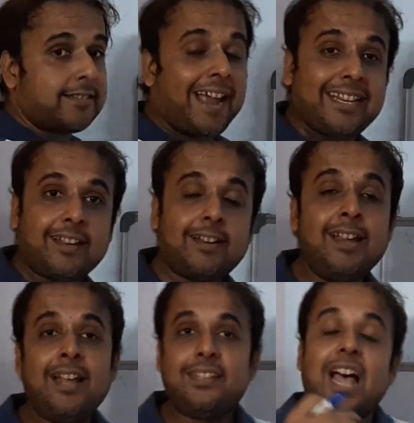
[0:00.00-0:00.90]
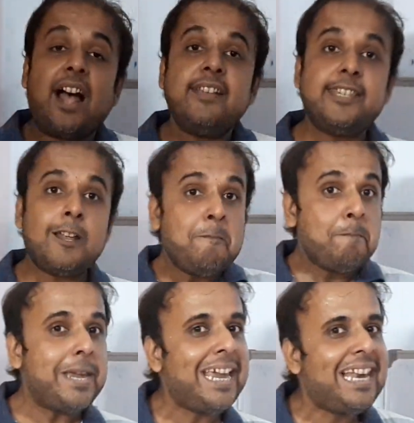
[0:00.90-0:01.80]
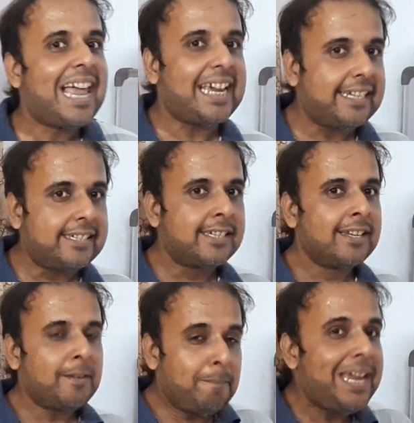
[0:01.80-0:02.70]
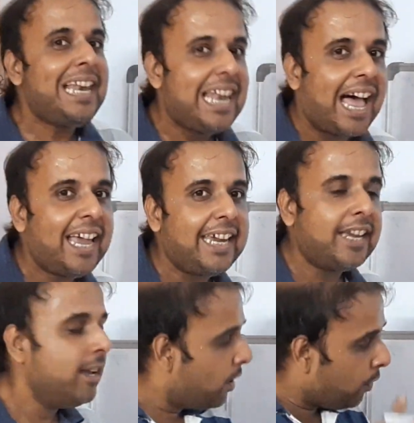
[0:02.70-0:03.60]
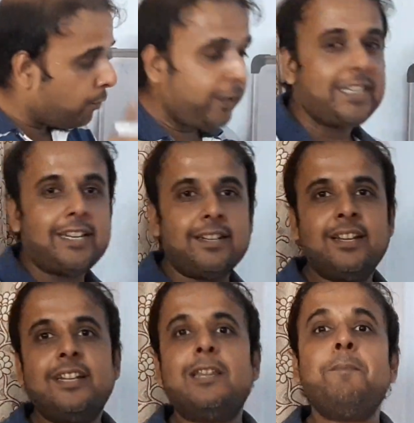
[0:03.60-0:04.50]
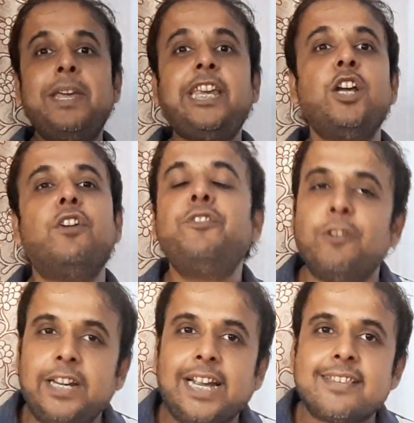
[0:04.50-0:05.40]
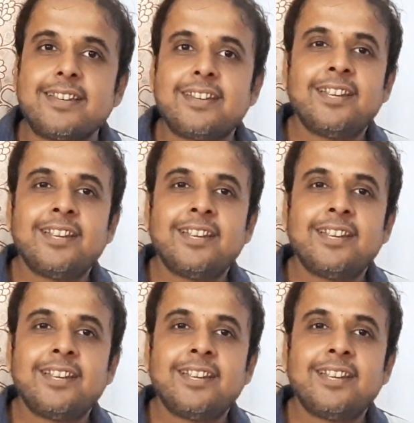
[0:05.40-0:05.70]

Rather, the answer may lie within the making of folic acid.